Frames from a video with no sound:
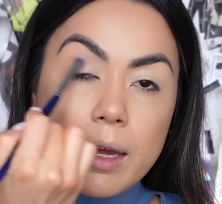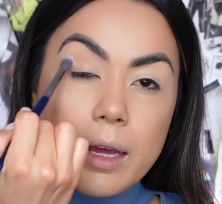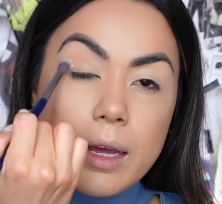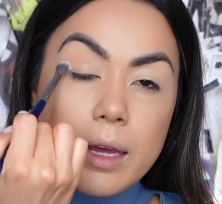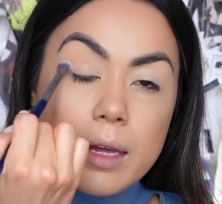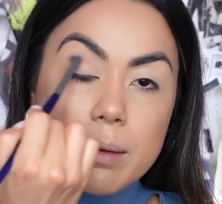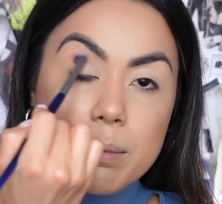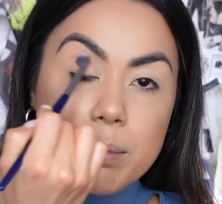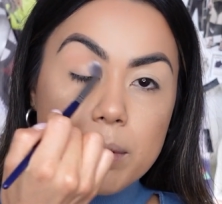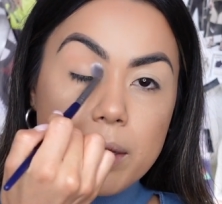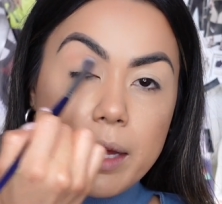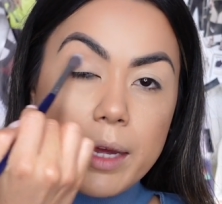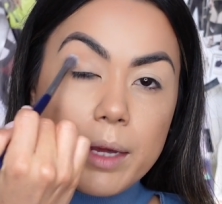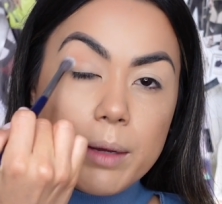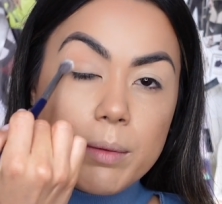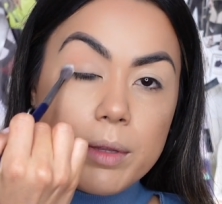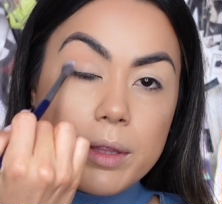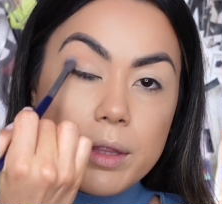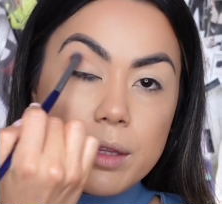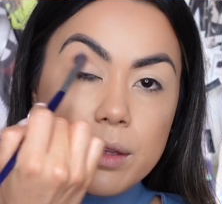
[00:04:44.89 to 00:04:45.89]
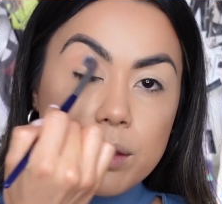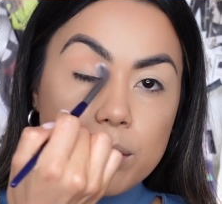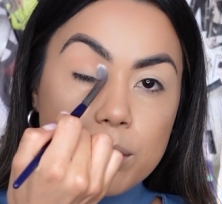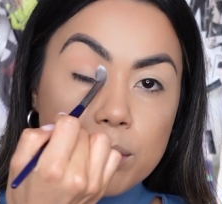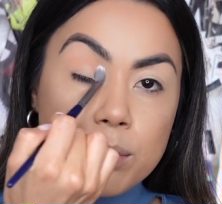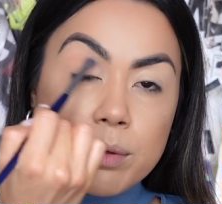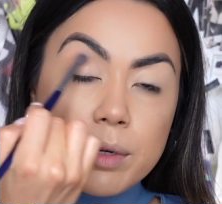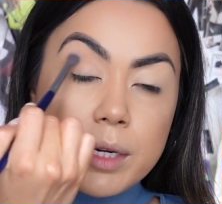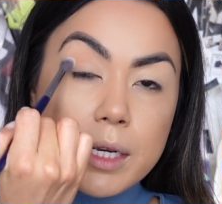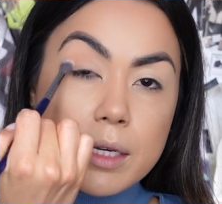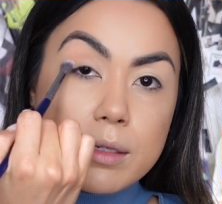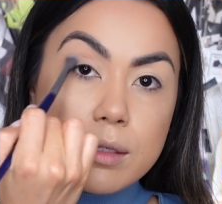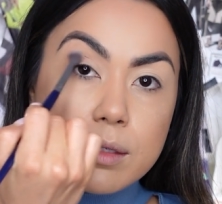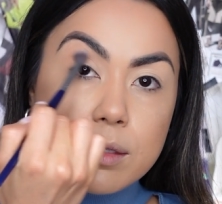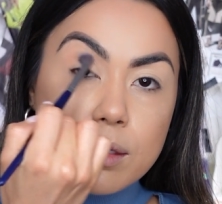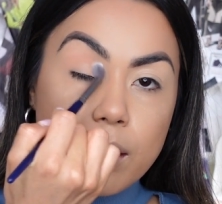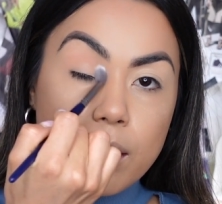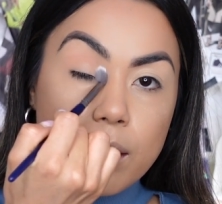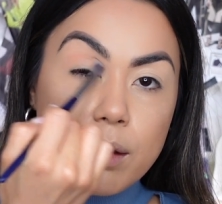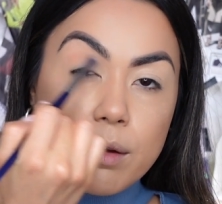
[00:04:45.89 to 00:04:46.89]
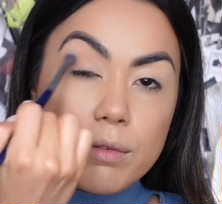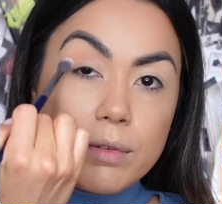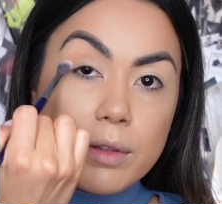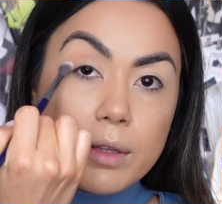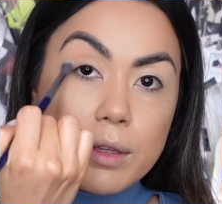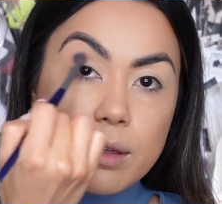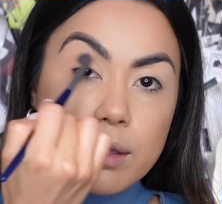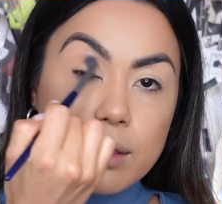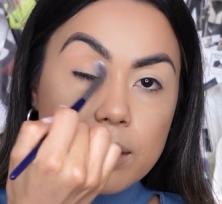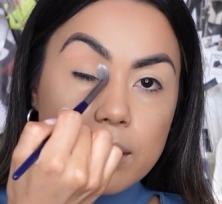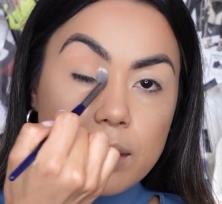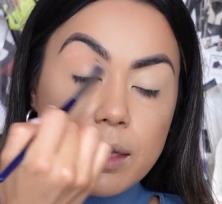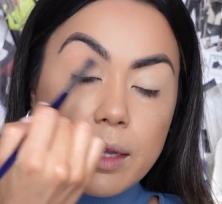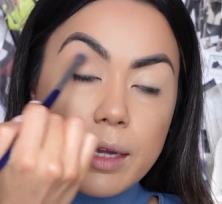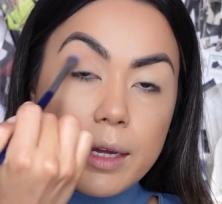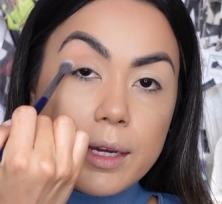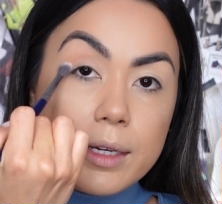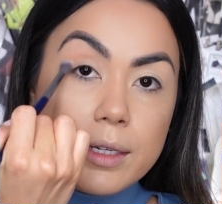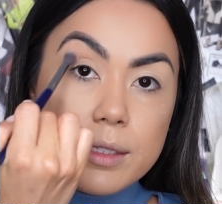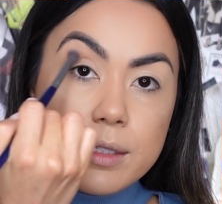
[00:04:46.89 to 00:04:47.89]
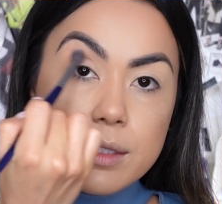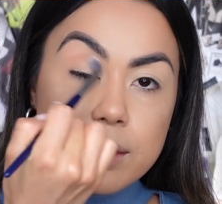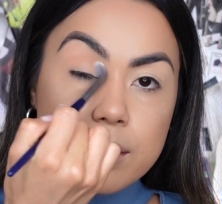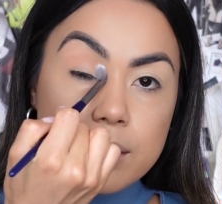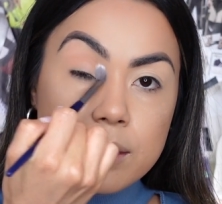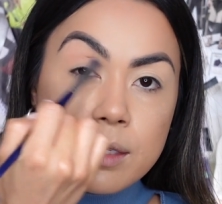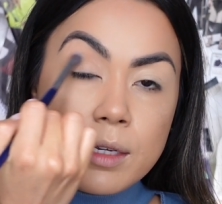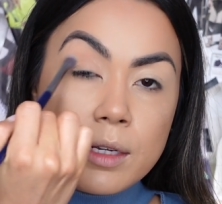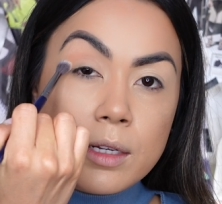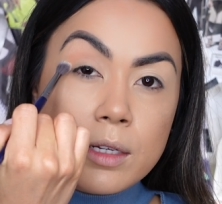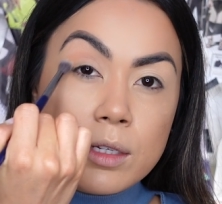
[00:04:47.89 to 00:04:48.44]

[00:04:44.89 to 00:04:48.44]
and apply it within the crease of the lids,